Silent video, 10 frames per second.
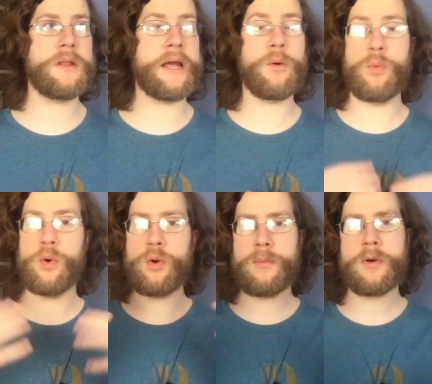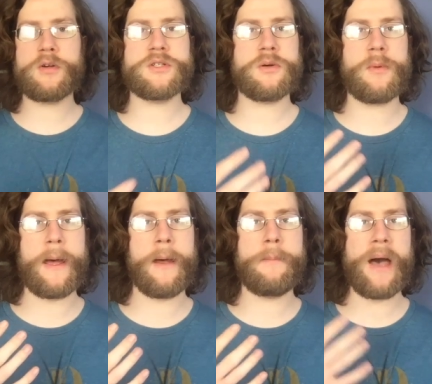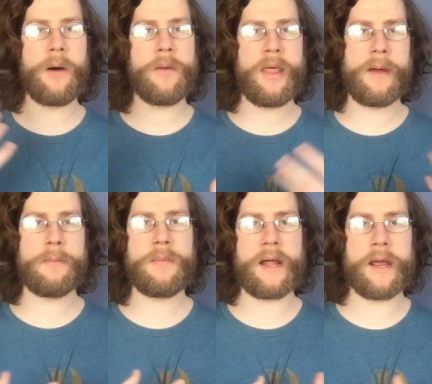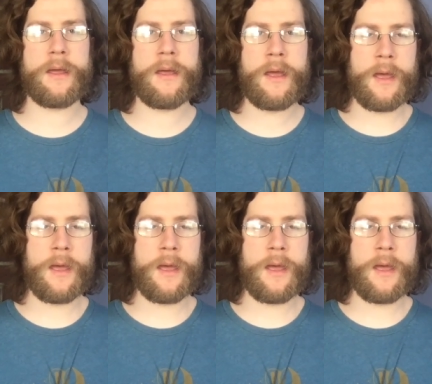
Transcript: like rumors about them, like